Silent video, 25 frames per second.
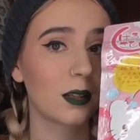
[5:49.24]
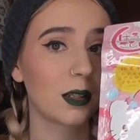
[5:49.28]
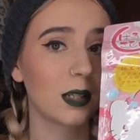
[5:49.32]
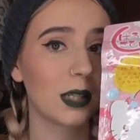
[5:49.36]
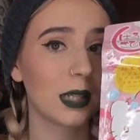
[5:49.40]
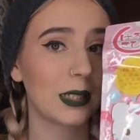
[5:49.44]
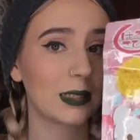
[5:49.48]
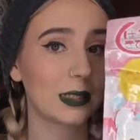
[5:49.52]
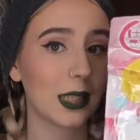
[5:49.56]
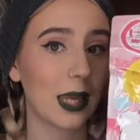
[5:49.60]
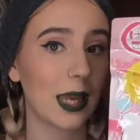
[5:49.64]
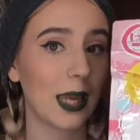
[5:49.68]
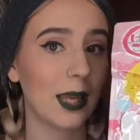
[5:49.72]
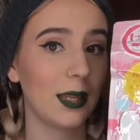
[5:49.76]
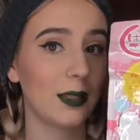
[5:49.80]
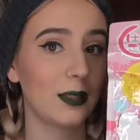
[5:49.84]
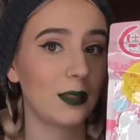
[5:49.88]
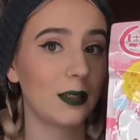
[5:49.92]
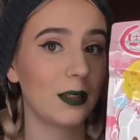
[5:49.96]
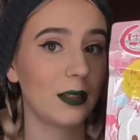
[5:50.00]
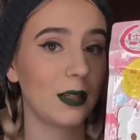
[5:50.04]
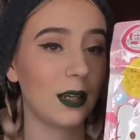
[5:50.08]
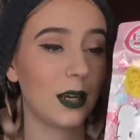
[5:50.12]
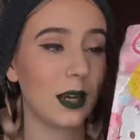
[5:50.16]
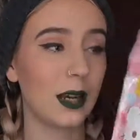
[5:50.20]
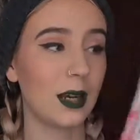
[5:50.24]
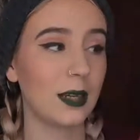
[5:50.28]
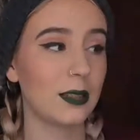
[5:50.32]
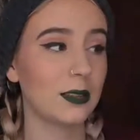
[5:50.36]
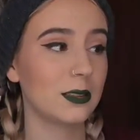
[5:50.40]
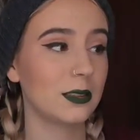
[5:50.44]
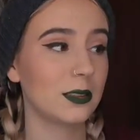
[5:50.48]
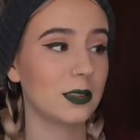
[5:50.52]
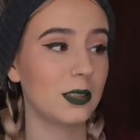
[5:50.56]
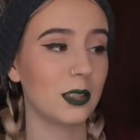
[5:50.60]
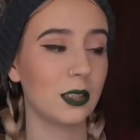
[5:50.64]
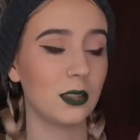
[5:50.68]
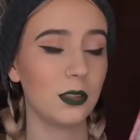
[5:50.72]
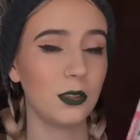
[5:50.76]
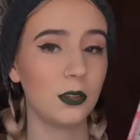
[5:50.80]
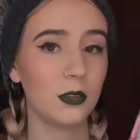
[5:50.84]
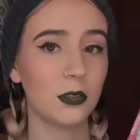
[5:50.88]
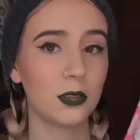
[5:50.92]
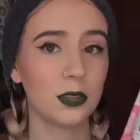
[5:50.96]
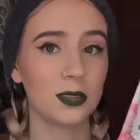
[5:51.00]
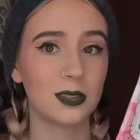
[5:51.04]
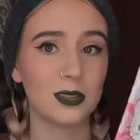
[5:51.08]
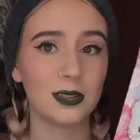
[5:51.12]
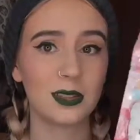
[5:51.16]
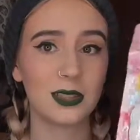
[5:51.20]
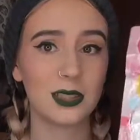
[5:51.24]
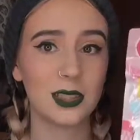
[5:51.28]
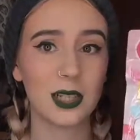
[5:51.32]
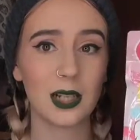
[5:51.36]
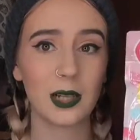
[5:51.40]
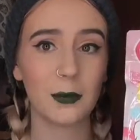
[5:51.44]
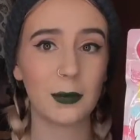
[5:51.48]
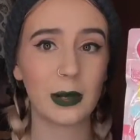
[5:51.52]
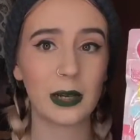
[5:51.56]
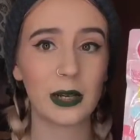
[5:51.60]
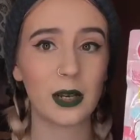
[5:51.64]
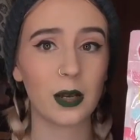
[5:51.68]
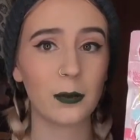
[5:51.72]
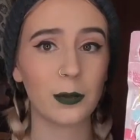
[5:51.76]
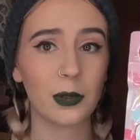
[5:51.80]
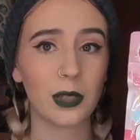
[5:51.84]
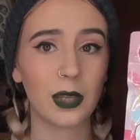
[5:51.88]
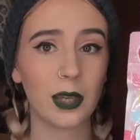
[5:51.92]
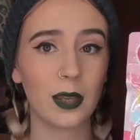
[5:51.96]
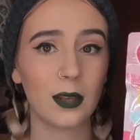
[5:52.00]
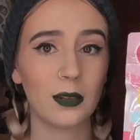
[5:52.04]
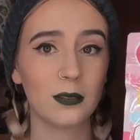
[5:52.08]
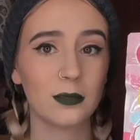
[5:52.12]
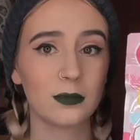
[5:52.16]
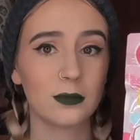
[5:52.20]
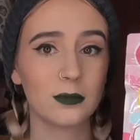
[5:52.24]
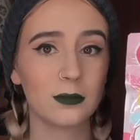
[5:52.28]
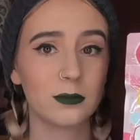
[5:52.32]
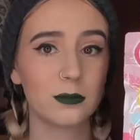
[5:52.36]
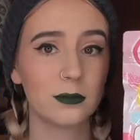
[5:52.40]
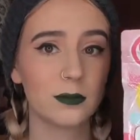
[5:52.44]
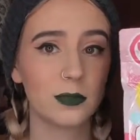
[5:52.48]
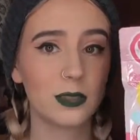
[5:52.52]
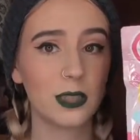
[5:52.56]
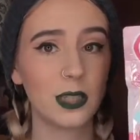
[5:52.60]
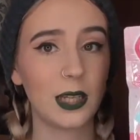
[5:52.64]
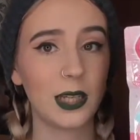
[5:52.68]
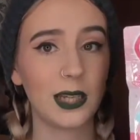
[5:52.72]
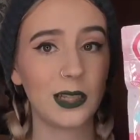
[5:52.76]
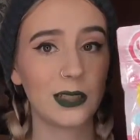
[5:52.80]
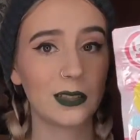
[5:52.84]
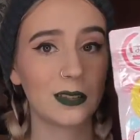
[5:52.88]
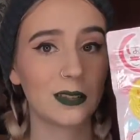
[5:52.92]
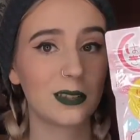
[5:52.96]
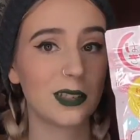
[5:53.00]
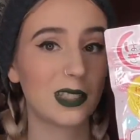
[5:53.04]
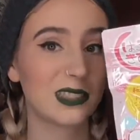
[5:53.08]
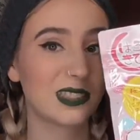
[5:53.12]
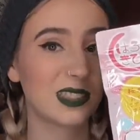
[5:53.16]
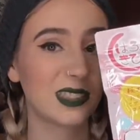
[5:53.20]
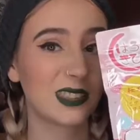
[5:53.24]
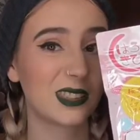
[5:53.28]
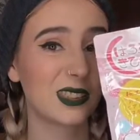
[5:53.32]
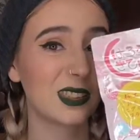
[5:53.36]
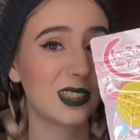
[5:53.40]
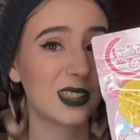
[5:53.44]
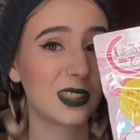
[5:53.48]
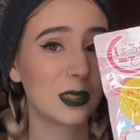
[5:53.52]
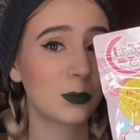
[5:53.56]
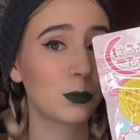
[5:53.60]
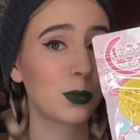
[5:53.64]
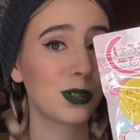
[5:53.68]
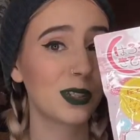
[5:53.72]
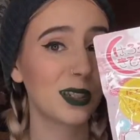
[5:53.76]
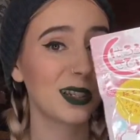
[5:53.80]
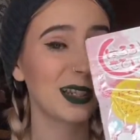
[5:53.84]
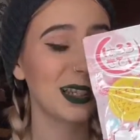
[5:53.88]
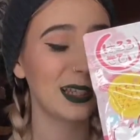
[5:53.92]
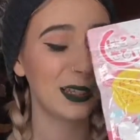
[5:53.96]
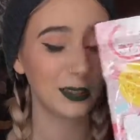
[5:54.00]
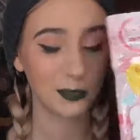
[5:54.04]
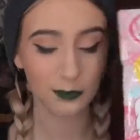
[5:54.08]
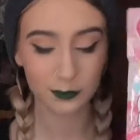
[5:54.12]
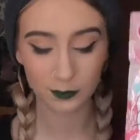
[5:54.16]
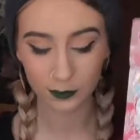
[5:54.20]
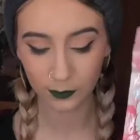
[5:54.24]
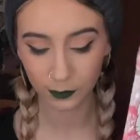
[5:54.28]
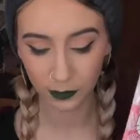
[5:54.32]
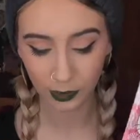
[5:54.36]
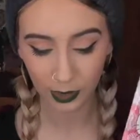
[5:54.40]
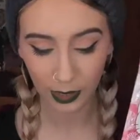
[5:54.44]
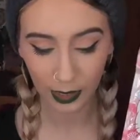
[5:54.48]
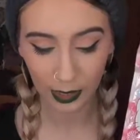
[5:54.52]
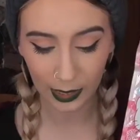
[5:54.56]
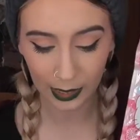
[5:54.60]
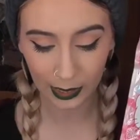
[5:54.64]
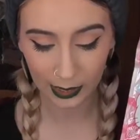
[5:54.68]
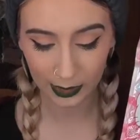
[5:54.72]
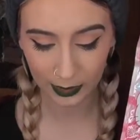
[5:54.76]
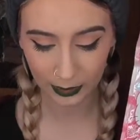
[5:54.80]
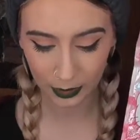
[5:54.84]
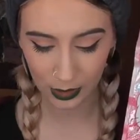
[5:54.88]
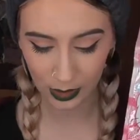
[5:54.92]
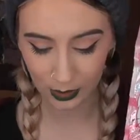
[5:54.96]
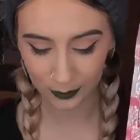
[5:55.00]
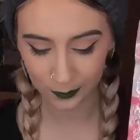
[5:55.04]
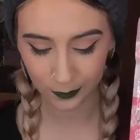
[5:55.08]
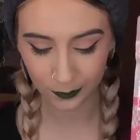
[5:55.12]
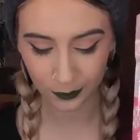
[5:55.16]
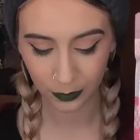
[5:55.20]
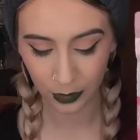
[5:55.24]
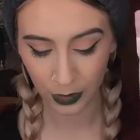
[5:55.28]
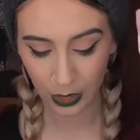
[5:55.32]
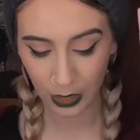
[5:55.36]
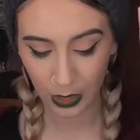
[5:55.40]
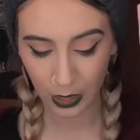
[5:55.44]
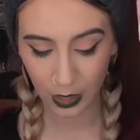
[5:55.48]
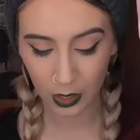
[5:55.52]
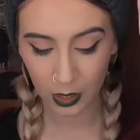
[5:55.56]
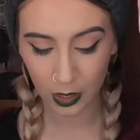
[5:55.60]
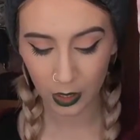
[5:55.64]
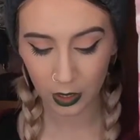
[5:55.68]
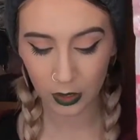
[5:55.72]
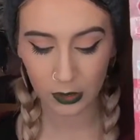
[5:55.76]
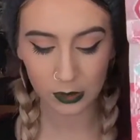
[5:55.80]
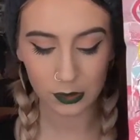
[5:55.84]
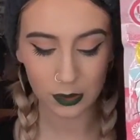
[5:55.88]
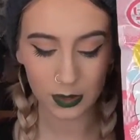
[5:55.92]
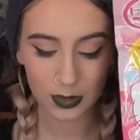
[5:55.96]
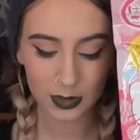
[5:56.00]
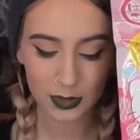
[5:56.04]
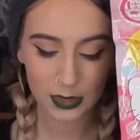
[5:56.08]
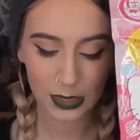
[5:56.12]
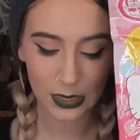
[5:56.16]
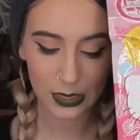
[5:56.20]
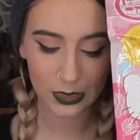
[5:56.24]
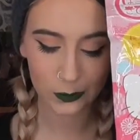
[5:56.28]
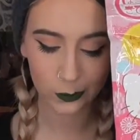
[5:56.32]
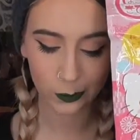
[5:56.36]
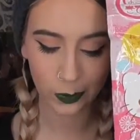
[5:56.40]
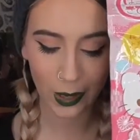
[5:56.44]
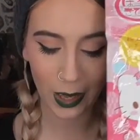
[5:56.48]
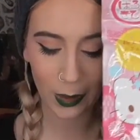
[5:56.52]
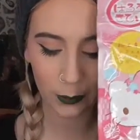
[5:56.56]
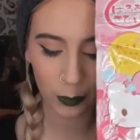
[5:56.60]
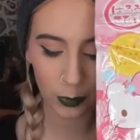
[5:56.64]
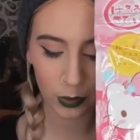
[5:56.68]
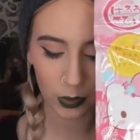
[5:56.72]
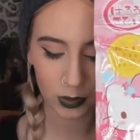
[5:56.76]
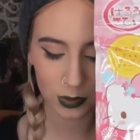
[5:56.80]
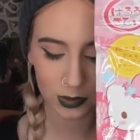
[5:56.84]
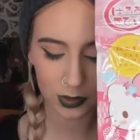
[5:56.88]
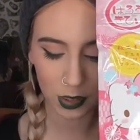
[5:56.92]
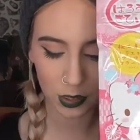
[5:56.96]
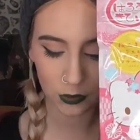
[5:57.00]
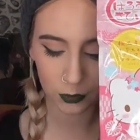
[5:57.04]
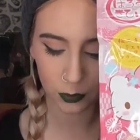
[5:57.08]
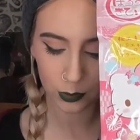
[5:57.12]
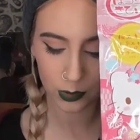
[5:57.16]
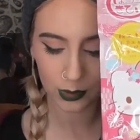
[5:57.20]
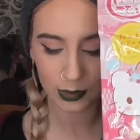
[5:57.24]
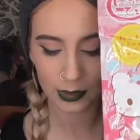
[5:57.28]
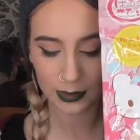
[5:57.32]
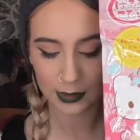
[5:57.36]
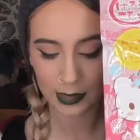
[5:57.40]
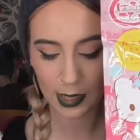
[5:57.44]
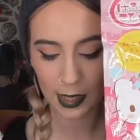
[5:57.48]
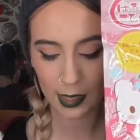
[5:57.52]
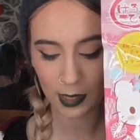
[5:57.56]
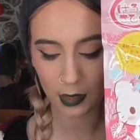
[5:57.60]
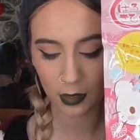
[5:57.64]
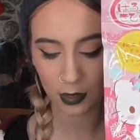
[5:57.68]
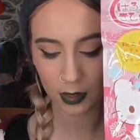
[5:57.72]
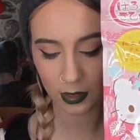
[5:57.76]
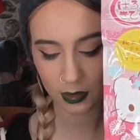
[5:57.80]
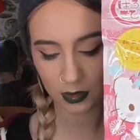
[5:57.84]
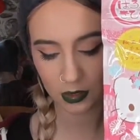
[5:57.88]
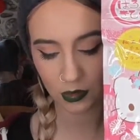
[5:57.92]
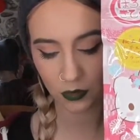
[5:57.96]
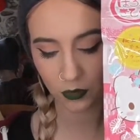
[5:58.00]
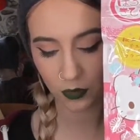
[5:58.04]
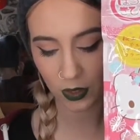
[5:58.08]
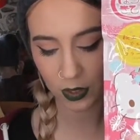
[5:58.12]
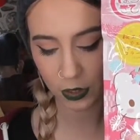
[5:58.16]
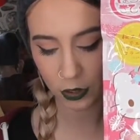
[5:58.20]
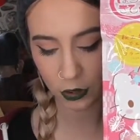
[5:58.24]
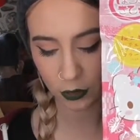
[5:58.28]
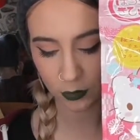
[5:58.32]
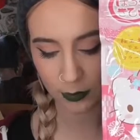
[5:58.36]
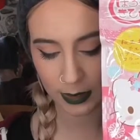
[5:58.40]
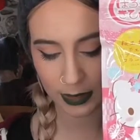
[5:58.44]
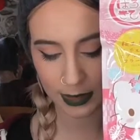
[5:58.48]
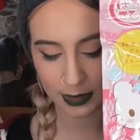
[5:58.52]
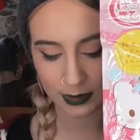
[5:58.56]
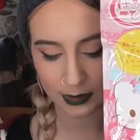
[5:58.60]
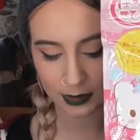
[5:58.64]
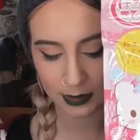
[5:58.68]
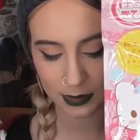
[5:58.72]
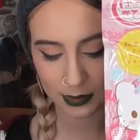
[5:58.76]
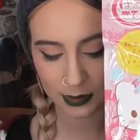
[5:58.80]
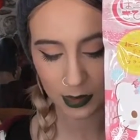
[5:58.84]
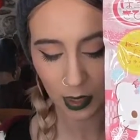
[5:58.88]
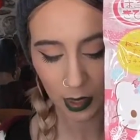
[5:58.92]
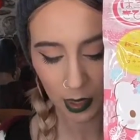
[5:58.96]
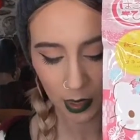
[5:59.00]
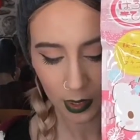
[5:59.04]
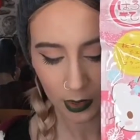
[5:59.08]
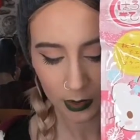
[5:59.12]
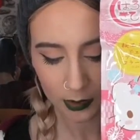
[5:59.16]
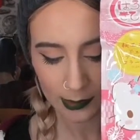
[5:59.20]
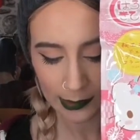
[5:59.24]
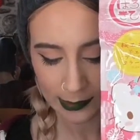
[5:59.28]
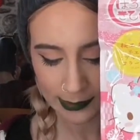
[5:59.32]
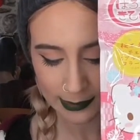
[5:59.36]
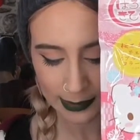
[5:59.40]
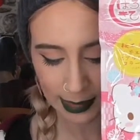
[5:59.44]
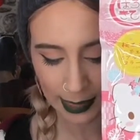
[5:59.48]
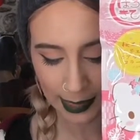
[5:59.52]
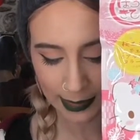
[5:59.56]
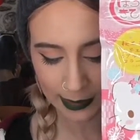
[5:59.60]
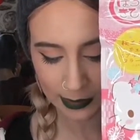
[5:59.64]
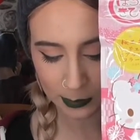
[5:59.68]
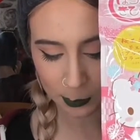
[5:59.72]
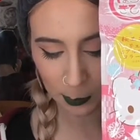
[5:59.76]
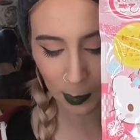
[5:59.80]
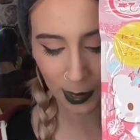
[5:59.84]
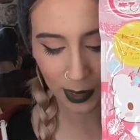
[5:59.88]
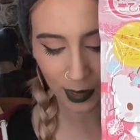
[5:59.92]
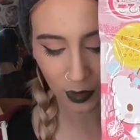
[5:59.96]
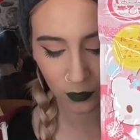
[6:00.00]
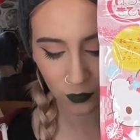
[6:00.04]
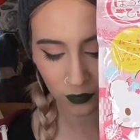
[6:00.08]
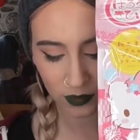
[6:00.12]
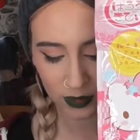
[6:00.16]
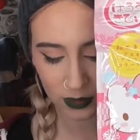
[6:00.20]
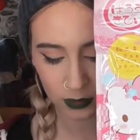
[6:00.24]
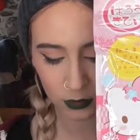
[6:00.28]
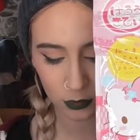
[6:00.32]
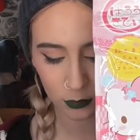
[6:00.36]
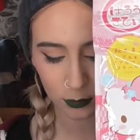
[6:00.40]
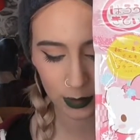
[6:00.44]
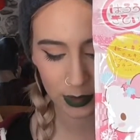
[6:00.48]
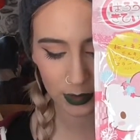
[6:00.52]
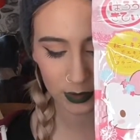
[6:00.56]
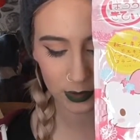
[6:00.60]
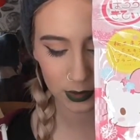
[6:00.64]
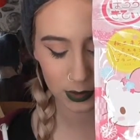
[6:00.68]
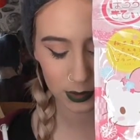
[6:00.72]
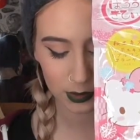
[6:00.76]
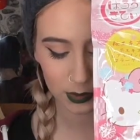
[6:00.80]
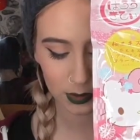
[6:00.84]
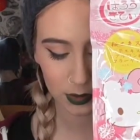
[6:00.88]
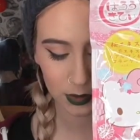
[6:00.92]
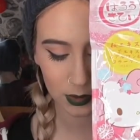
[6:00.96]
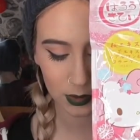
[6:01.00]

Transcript: there's eight and that you can seal it back up again. Like, that's, that's pretty neat. I like that. So it says, pamper yourself with these Hello Kitty facial masks this 8 pack of facial masks